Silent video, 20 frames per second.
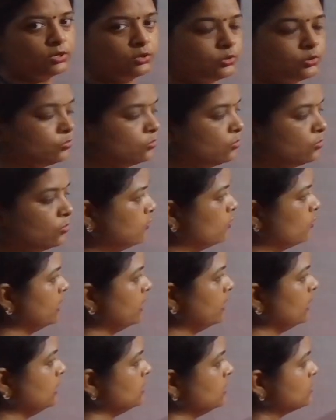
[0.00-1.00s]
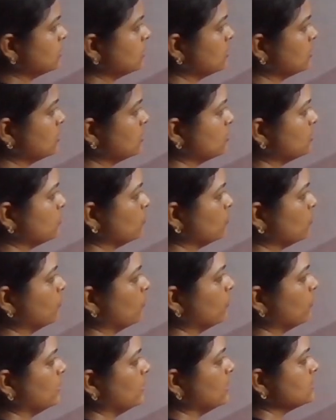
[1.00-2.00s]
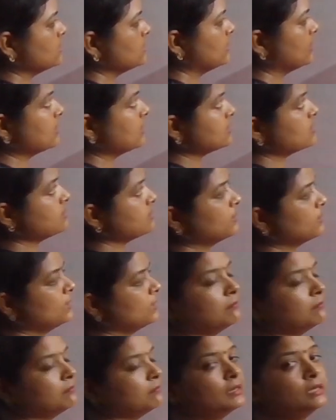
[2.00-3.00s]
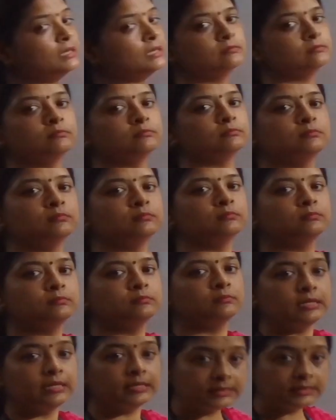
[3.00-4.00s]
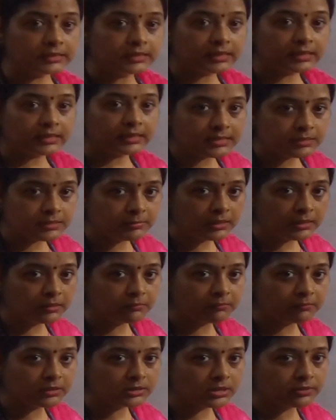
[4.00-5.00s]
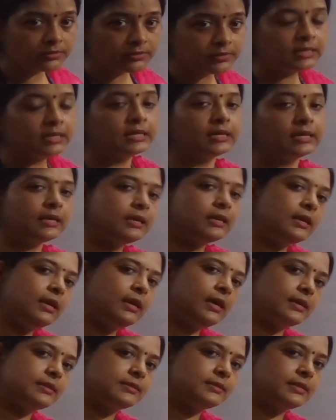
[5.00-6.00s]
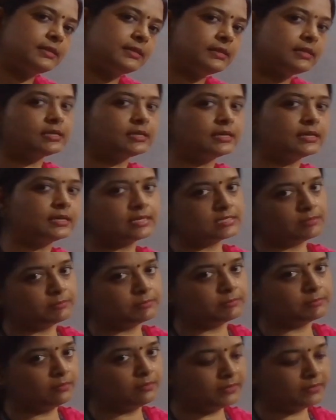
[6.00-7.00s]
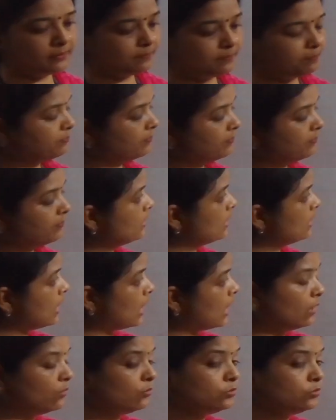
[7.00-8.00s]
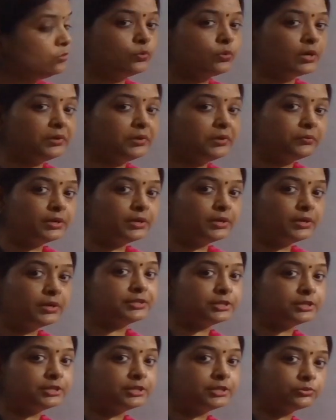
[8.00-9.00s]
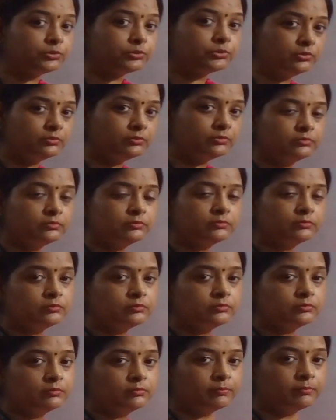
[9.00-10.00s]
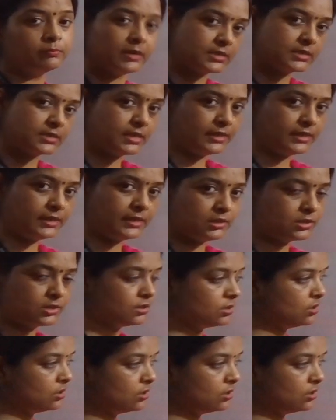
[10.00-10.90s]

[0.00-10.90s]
2.24. Is it a decimal number? Is it a decimal number, children? Yes, it is a decimal number. How to convert it into percentage?